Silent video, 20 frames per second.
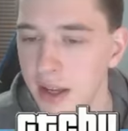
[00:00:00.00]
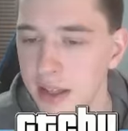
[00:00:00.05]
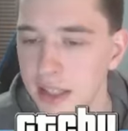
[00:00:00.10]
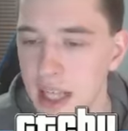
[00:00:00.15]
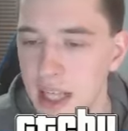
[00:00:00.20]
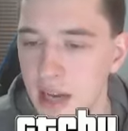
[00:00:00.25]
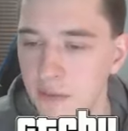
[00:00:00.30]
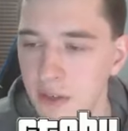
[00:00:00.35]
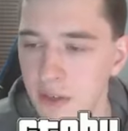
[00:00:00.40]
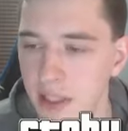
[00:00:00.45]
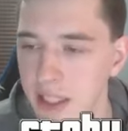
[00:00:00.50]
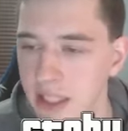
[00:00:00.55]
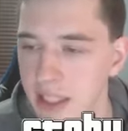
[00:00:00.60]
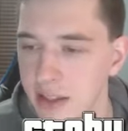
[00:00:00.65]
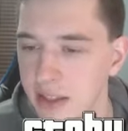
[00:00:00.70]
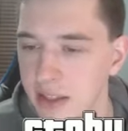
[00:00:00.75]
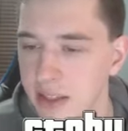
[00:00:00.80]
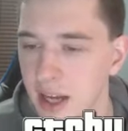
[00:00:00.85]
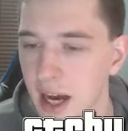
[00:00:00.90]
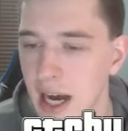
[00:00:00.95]
Definitely in
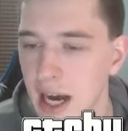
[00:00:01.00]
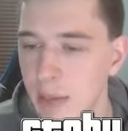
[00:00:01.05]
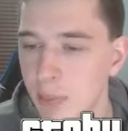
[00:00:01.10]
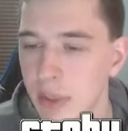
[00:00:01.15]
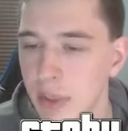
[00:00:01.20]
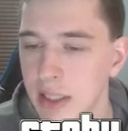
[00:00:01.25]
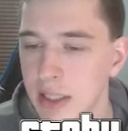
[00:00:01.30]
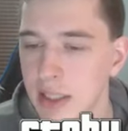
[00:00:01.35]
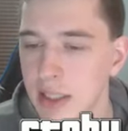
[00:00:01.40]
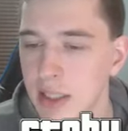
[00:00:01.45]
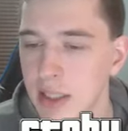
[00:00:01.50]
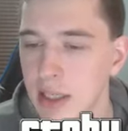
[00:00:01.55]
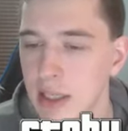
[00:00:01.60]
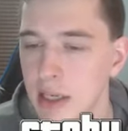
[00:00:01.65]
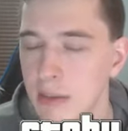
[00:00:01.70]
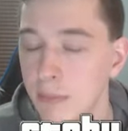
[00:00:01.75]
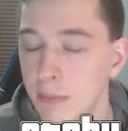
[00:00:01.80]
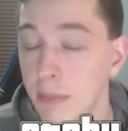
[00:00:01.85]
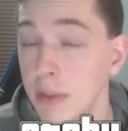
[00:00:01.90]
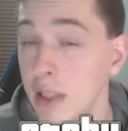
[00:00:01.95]
the top.
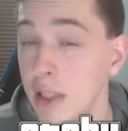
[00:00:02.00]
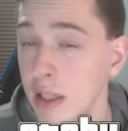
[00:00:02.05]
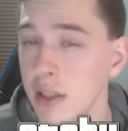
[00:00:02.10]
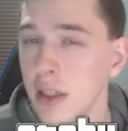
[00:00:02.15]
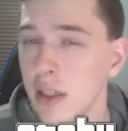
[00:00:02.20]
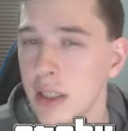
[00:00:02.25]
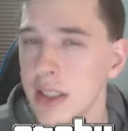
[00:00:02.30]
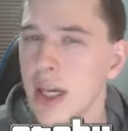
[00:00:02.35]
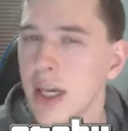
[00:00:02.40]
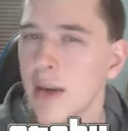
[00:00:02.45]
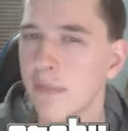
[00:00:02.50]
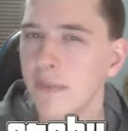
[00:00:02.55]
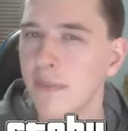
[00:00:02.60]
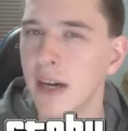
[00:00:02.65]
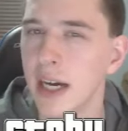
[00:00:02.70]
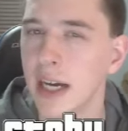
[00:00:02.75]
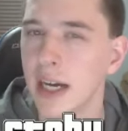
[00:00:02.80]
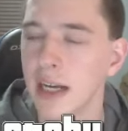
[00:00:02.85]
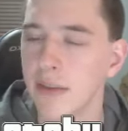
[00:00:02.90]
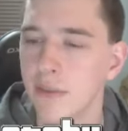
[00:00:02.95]
Potentially top
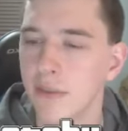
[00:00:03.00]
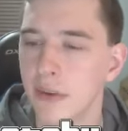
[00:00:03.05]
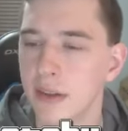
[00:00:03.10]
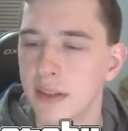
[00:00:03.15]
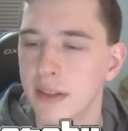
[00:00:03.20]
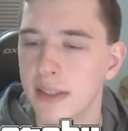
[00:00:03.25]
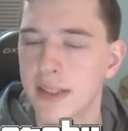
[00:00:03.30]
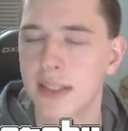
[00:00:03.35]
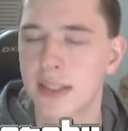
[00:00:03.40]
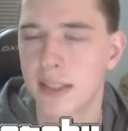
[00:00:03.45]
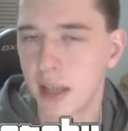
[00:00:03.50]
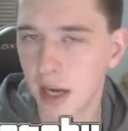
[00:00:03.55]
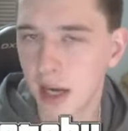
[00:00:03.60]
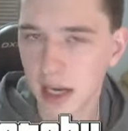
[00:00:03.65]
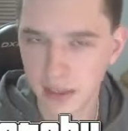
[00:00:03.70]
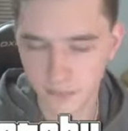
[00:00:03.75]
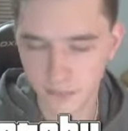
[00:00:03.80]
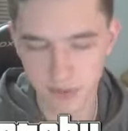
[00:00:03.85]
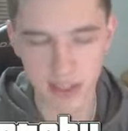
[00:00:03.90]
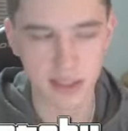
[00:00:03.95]
five
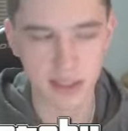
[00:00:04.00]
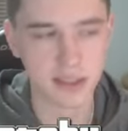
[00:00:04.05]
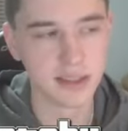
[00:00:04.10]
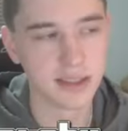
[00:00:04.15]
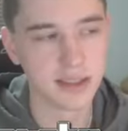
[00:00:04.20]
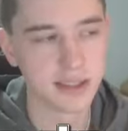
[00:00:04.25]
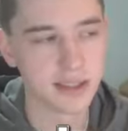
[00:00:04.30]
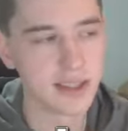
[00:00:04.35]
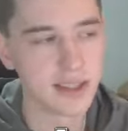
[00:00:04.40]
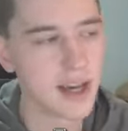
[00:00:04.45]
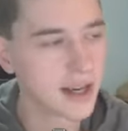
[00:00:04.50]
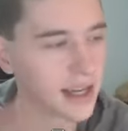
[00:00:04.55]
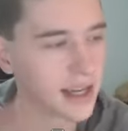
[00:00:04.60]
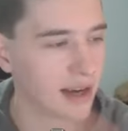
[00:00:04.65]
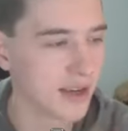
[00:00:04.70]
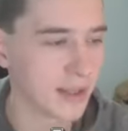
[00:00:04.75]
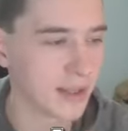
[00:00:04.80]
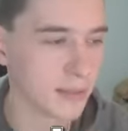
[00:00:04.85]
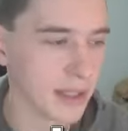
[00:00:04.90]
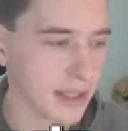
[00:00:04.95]
stock vehicles, not
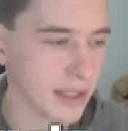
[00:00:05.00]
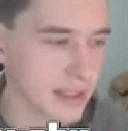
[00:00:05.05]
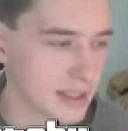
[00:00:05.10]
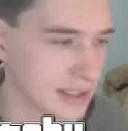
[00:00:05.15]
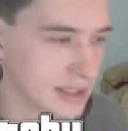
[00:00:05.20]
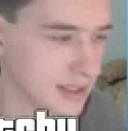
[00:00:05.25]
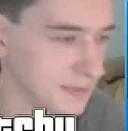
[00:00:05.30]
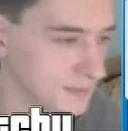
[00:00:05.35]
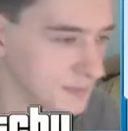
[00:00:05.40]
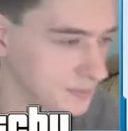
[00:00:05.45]
counting mods.